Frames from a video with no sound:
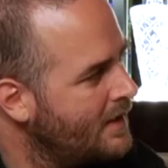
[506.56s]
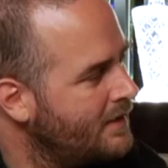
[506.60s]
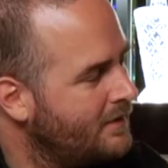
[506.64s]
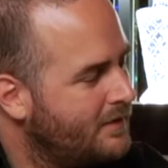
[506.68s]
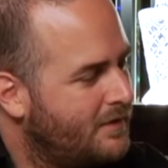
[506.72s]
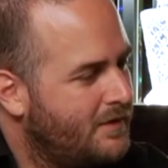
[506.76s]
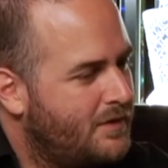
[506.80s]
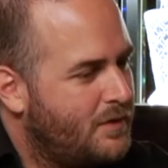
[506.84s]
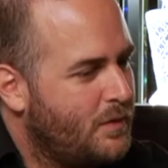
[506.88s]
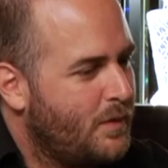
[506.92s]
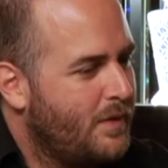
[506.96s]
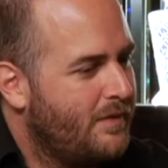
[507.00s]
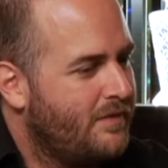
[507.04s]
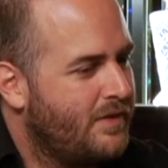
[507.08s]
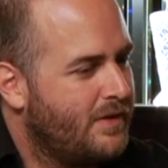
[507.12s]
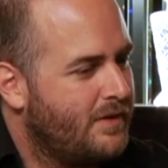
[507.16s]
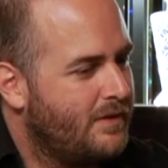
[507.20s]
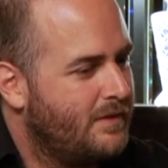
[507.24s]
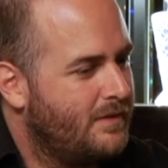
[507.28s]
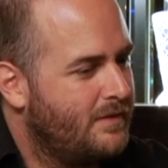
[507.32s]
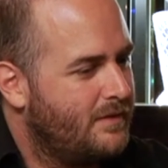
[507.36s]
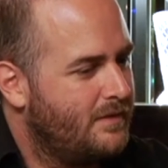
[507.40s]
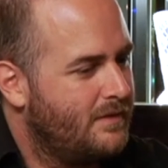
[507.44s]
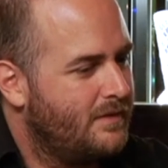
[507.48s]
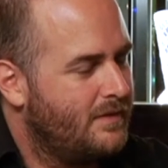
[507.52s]
Do
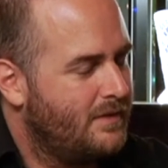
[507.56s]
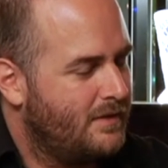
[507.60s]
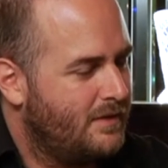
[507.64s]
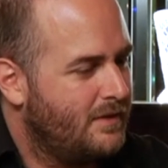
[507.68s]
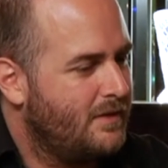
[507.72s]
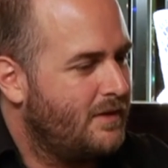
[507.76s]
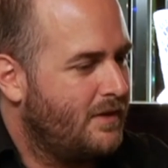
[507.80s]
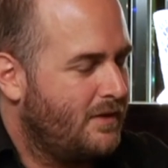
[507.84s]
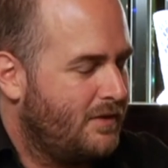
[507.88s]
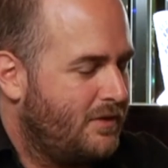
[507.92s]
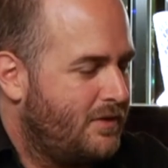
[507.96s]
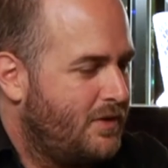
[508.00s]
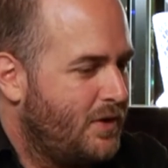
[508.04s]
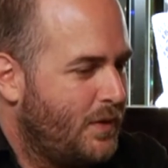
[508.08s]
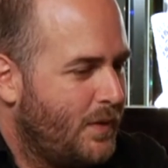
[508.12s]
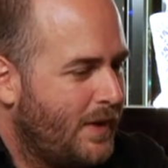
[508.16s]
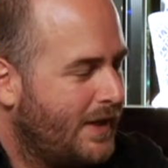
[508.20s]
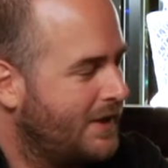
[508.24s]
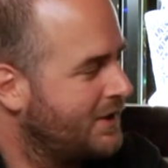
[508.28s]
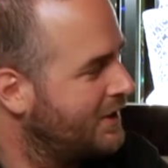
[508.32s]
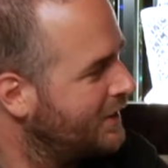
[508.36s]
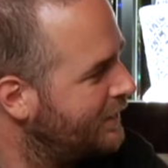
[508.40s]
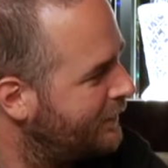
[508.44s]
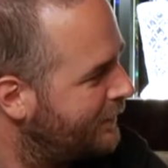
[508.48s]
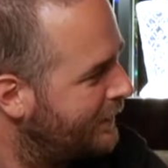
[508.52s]
you
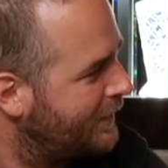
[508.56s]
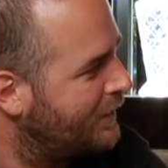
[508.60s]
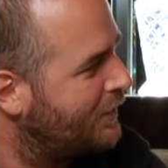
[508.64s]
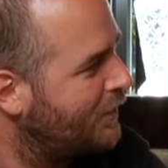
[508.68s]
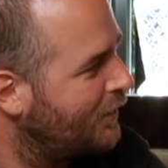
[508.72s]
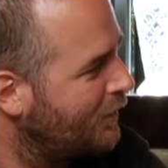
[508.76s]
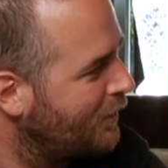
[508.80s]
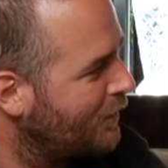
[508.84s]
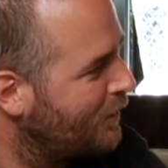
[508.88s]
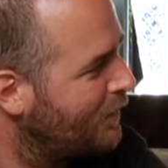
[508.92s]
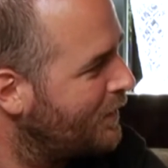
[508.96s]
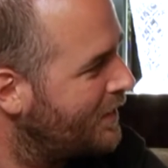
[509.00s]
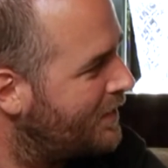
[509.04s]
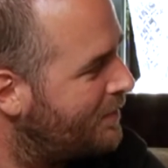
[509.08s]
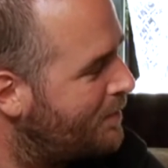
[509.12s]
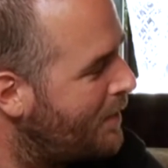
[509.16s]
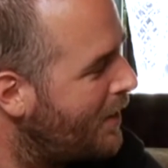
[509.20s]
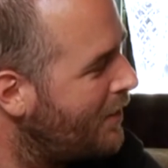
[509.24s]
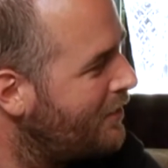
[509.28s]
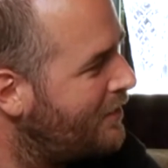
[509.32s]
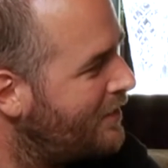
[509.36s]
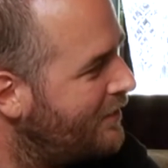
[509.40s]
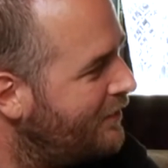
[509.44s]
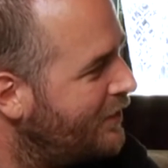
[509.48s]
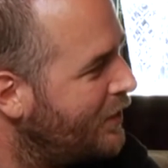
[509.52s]
actually record with
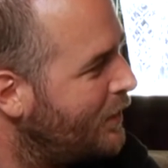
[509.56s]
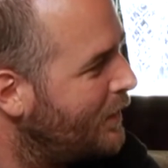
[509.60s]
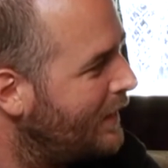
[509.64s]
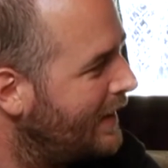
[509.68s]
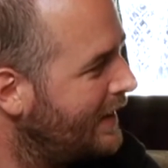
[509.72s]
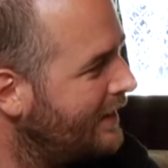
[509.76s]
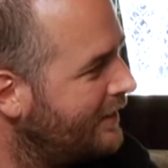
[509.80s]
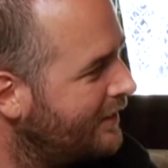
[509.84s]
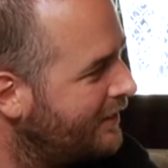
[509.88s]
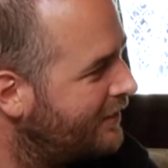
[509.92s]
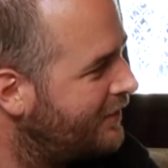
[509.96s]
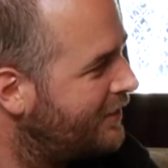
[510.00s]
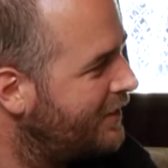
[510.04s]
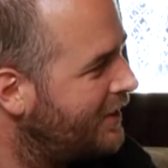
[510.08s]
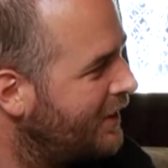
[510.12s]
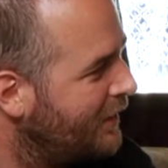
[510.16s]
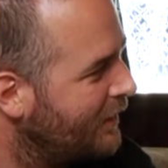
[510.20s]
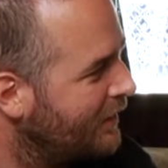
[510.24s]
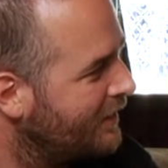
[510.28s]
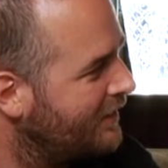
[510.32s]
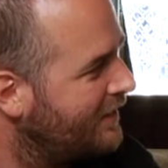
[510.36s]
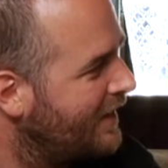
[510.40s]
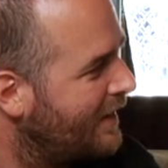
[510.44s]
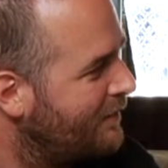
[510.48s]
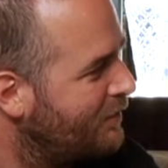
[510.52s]
both of you in the studio at
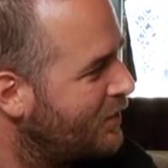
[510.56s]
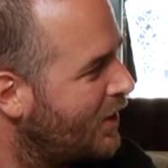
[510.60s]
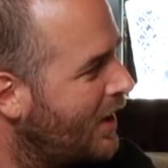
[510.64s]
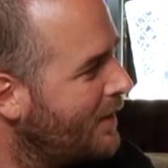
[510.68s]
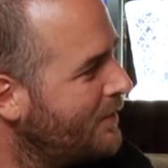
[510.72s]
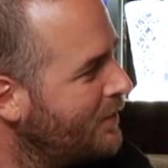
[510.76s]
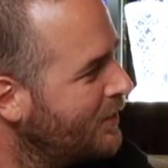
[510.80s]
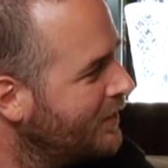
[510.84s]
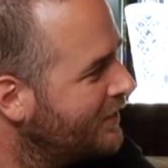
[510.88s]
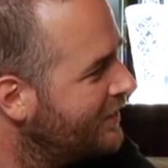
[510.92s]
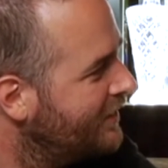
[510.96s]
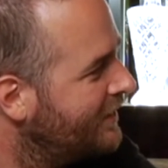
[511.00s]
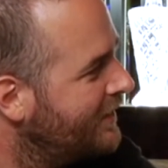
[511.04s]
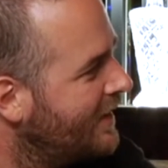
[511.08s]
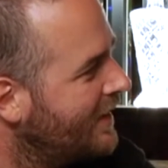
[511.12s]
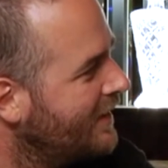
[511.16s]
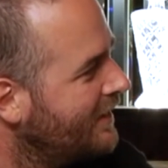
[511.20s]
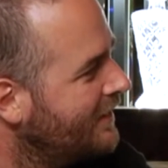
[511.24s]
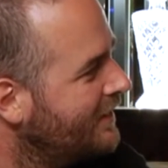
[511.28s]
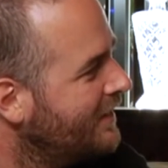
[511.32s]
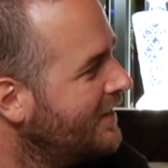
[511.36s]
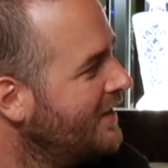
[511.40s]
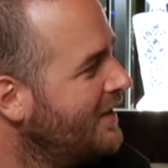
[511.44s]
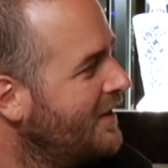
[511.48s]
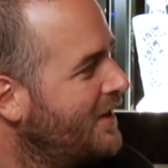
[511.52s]
the same time, or is it
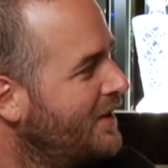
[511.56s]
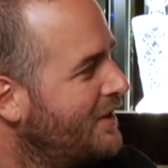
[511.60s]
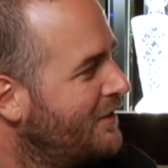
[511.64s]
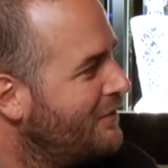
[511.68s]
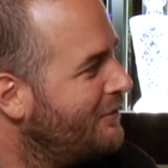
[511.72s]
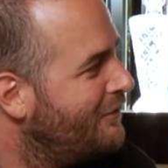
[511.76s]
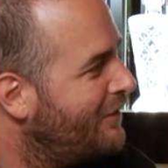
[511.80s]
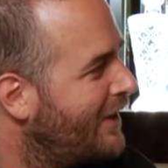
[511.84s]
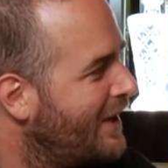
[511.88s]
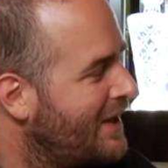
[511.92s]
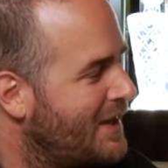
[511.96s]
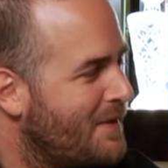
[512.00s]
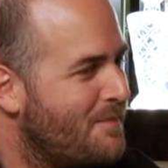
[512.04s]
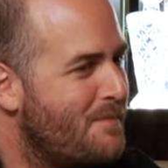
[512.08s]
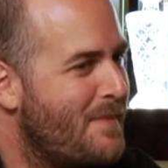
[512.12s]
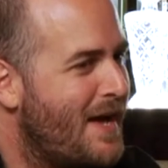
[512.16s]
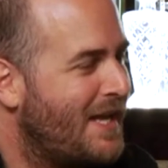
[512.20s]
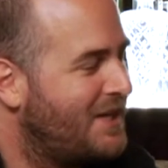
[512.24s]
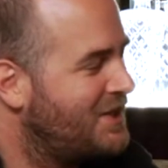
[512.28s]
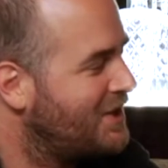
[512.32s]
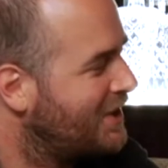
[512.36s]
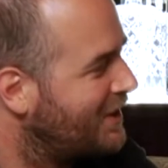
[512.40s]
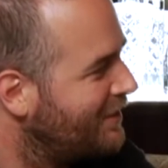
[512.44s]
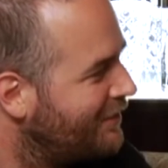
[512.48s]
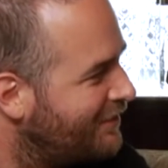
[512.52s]
done via the
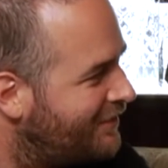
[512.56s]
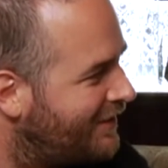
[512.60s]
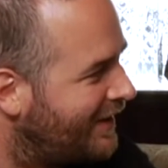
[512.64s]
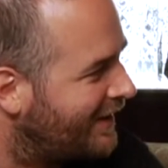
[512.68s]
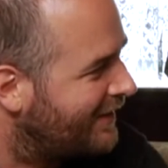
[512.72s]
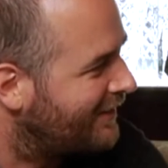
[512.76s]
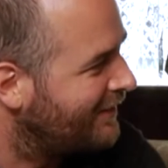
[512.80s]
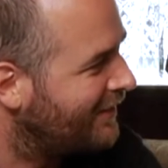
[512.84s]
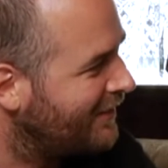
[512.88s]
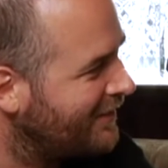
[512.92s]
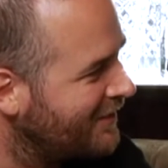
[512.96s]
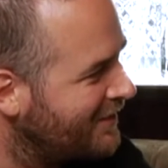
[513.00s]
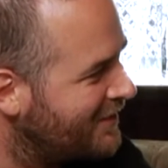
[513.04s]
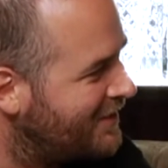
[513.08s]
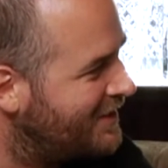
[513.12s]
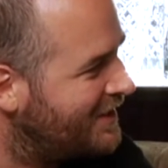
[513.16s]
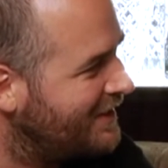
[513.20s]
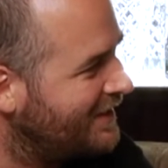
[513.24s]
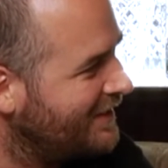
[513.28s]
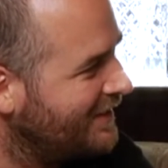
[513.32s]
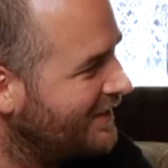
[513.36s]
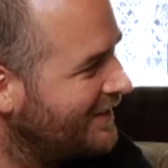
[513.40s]
magic of technology?